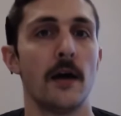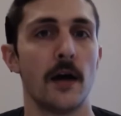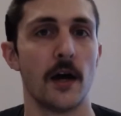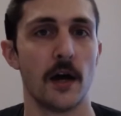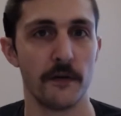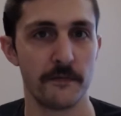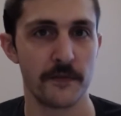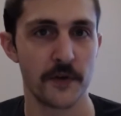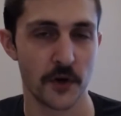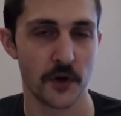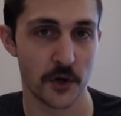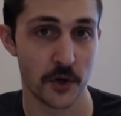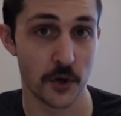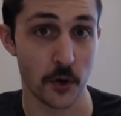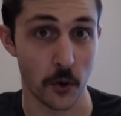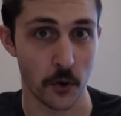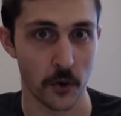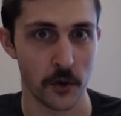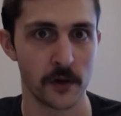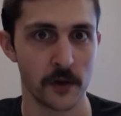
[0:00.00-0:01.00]
of your
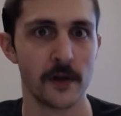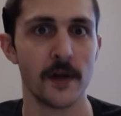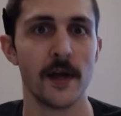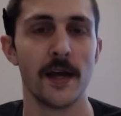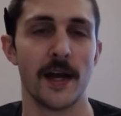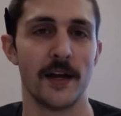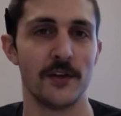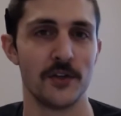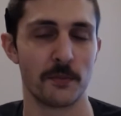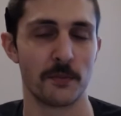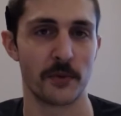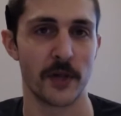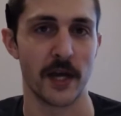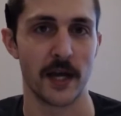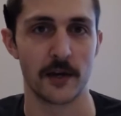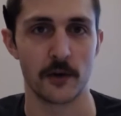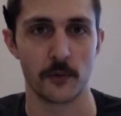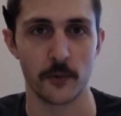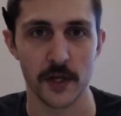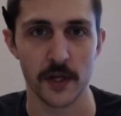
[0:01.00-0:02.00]
goal and your plan
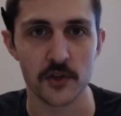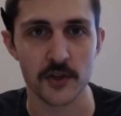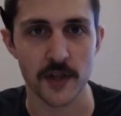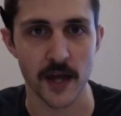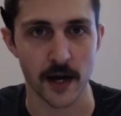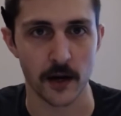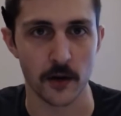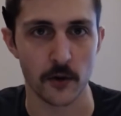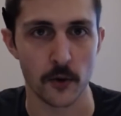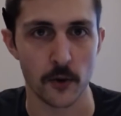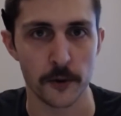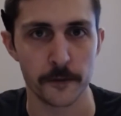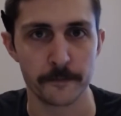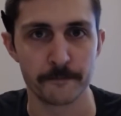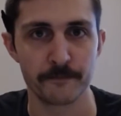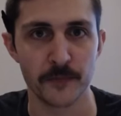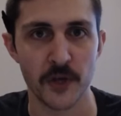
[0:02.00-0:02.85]
to reach that goal.